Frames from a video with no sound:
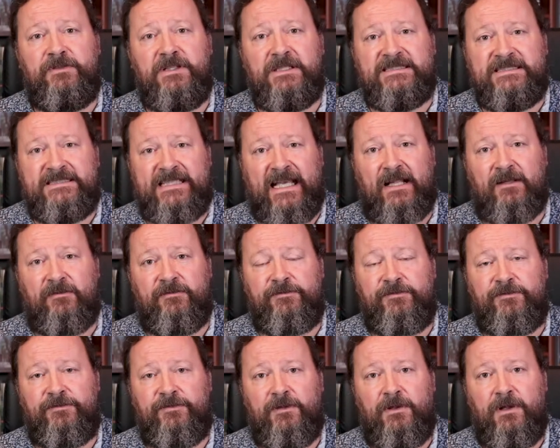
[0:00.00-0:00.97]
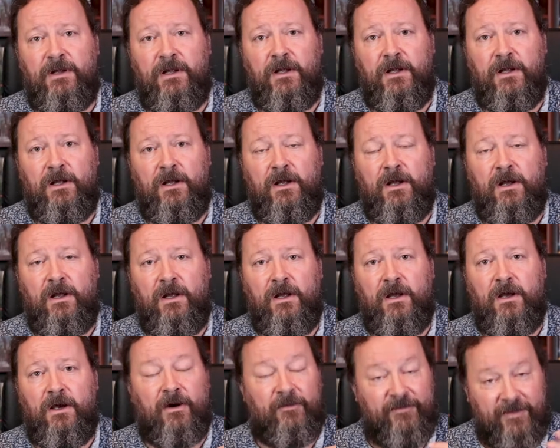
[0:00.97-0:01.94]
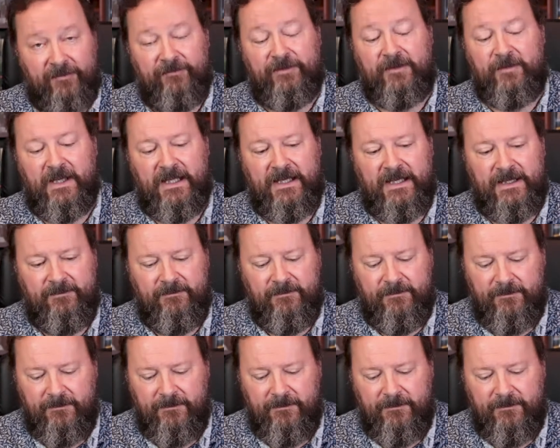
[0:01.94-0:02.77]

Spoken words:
the self of everybody.